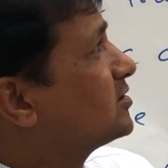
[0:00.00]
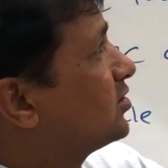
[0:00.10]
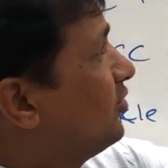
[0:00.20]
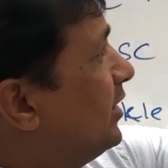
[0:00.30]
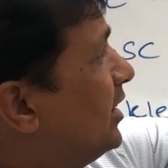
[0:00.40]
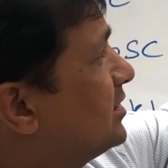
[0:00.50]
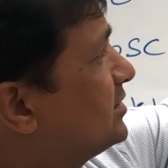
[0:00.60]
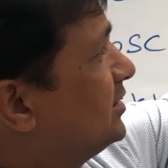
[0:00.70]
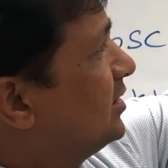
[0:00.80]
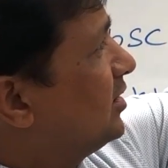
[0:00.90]
So
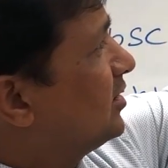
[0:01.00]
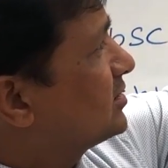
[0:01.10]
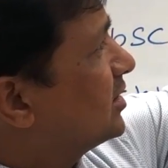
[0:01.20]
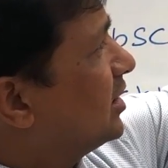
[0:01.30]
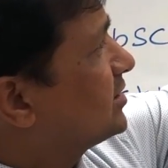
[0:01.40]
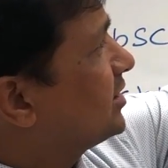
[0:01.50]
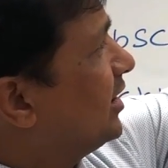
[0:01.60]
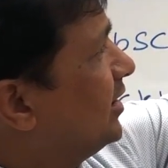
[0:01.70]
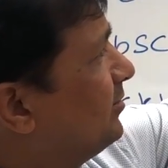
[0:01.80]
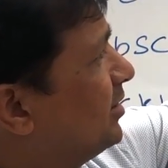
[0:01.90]
whereas in sickle cell
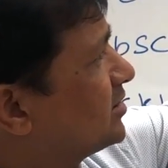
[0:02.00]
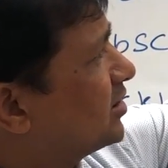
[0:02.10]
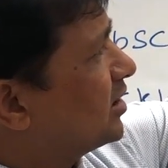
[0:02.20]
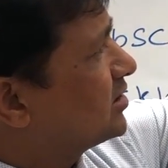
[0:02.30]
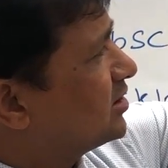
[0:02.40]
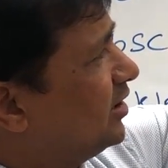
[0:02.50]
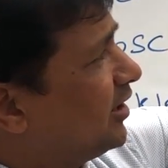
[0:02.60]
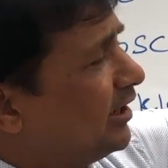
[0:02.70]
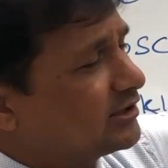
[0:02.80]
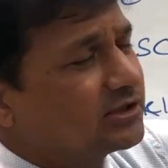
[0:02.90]
anemia, sickle cell
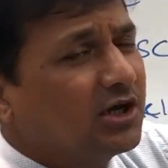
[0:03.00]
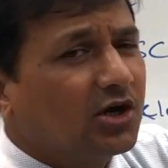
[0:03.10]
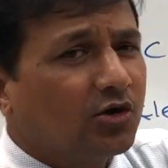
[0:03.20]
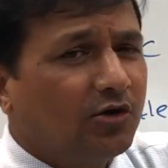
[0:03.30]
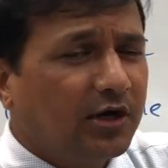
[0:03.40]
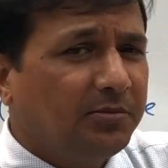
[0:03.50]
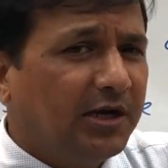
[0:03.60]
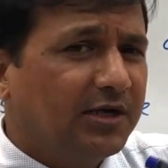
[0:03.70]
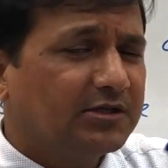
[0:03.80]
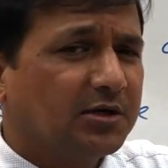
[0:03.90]
trait,
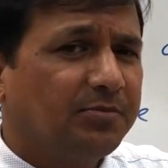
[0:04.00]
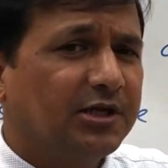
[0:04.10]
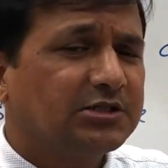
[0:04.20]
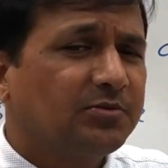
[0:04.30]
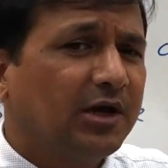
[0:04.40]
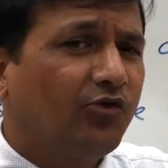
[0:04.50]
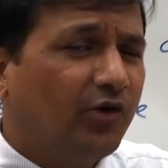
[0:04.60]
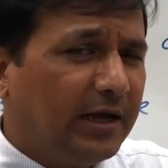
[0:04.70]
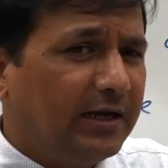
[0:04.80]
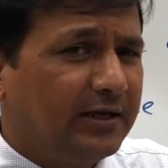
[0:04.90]
glutamate is replaced by
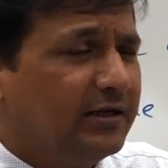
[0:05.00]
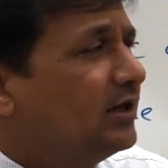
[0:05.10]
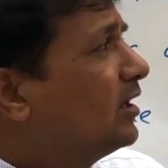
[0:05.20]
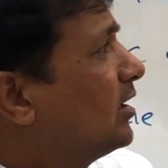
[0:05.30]
valine.